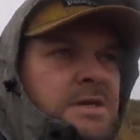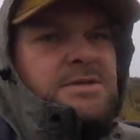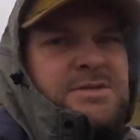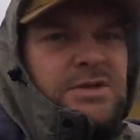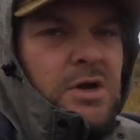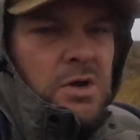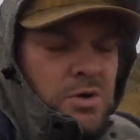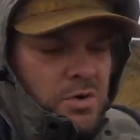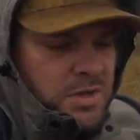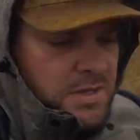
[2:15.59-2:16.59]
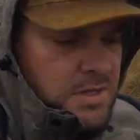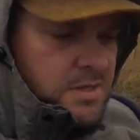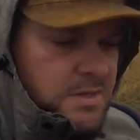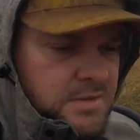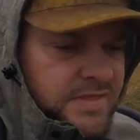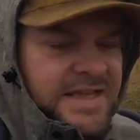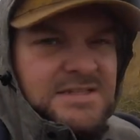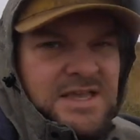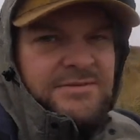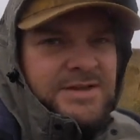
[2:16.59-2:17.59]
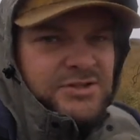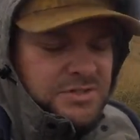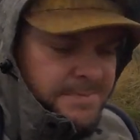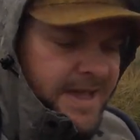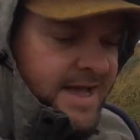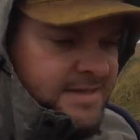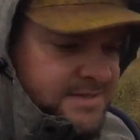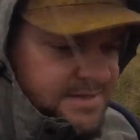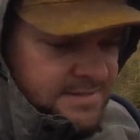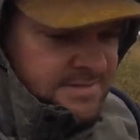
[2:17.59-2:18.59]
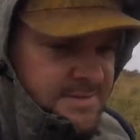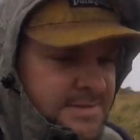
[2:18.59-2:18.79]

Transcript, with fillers: So Thanksgiving just passed.